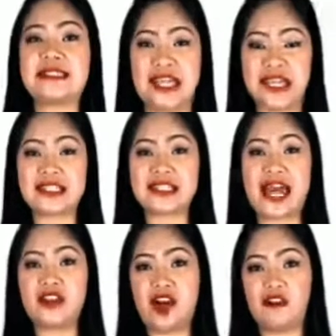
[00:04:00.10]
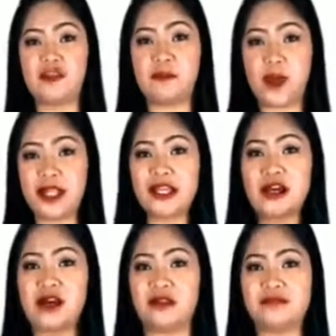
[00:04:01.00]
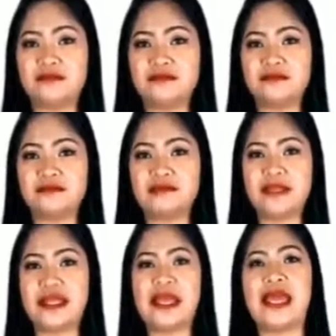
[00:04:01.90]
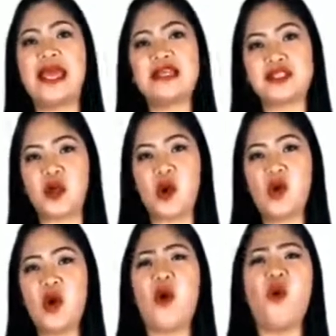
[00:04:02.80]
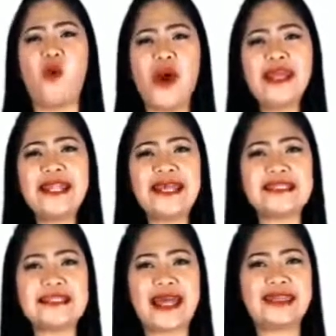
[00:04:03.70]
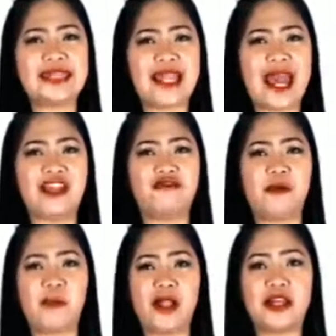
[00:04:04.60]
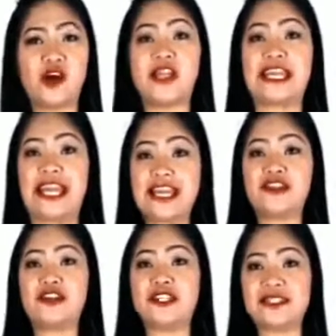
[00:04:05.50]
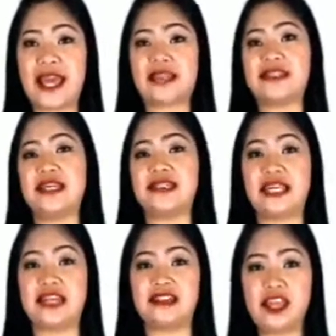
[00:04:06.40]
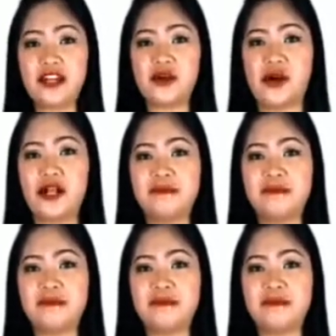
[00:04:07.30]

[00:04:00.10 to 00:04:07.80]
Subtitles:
inside of the polygon. So, when an extended line of a polygon intersects its interior,